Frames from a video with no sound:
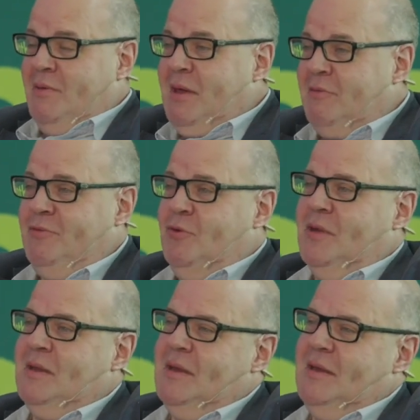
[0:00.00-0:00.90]
I've
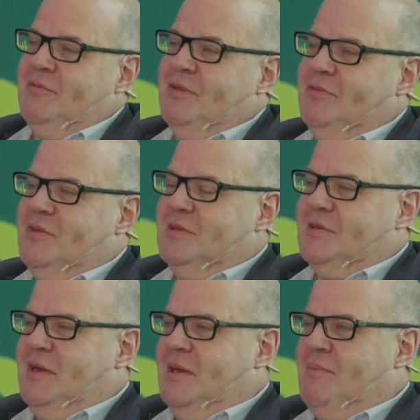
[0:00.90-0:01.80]
fallen in love for the first
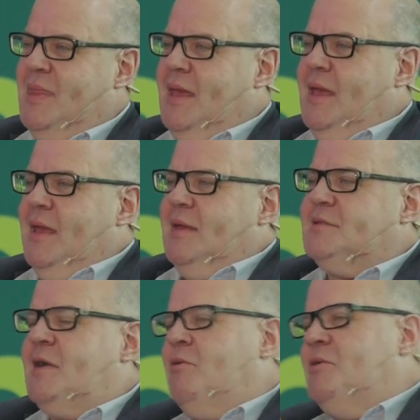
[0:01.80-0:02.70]
time.
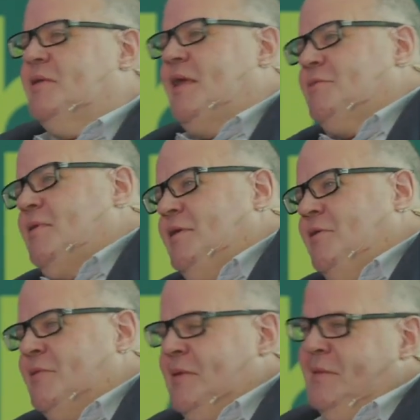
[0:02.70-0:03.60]
So I always think that's quite
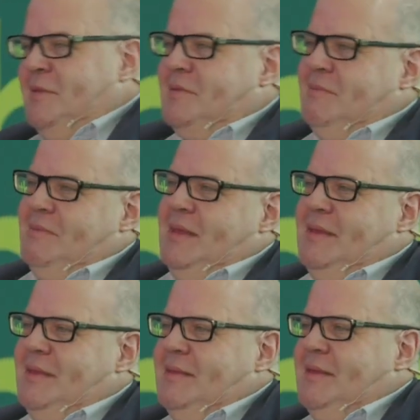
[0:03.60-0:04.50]
useful,
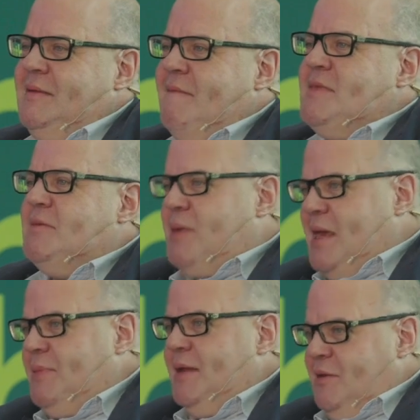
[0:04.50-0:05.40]
that
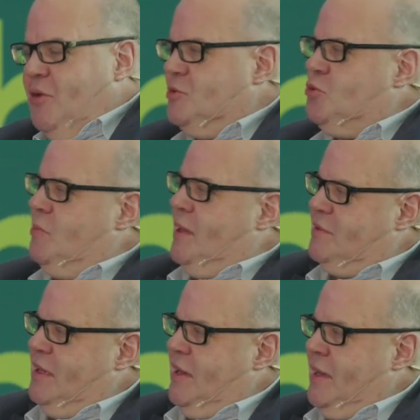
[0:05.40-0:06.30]
people are not
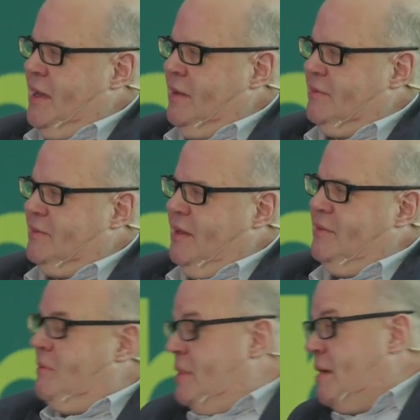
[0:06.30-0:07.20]
always lying.
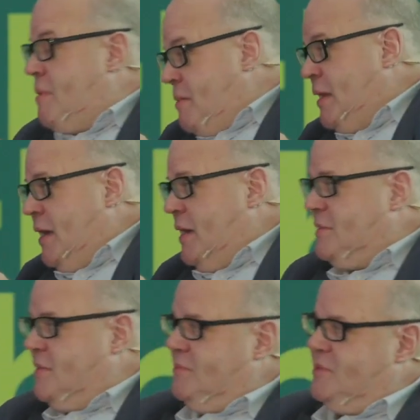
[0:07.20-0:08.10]
They may be
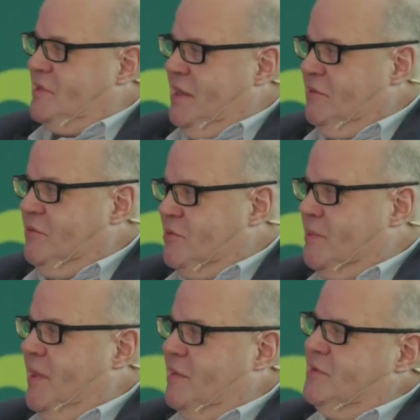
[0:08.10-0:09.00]
lying to themselves,
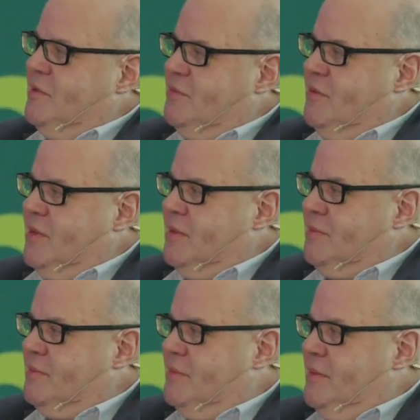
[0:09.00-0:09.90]
but that's a different thing.
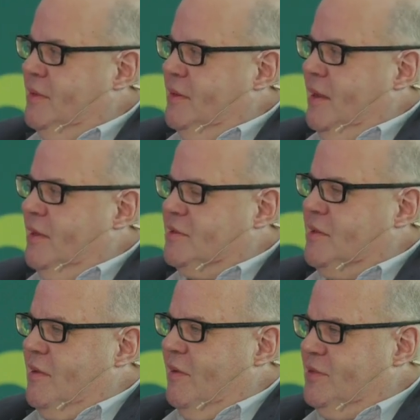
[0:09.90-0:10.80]
And
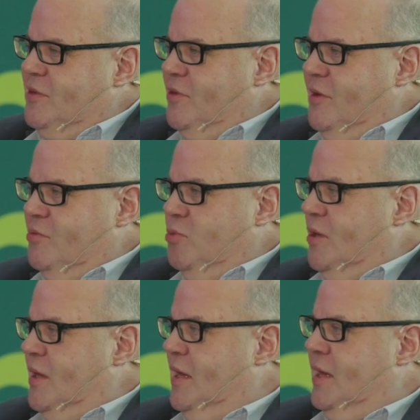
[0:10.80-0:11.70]
so you have to judge
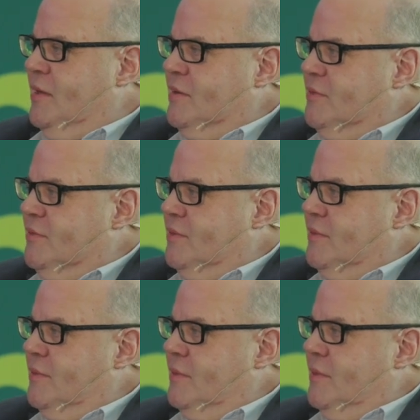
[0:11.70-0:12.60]
what kind of
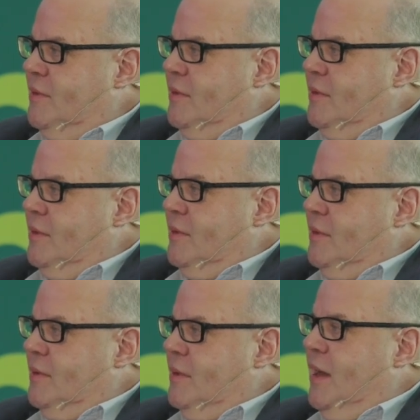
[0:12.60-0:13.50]

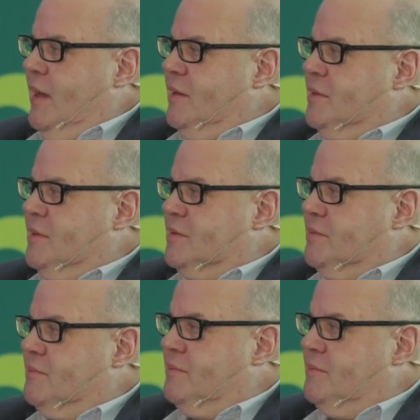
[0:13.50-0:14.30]
lie it is.